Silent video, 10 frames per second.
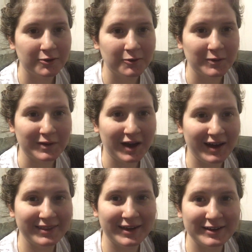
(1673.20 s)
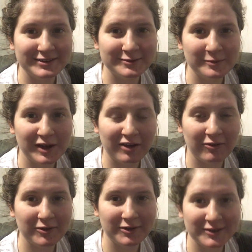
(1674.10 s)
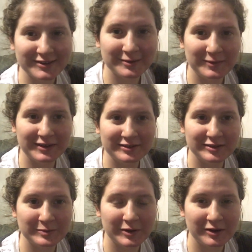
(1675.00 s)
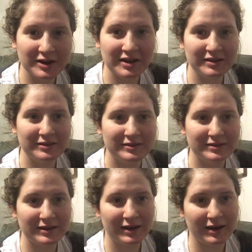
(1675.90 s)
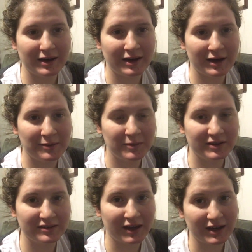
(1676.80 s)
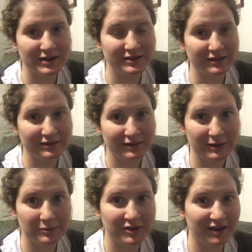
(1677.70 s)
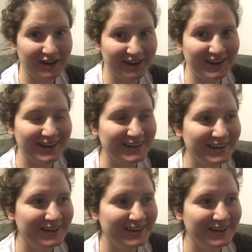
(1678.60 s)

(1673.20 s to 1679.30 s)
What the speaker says: So yeah, that's my colonoscopy experience. I'm excited to sleep tonight.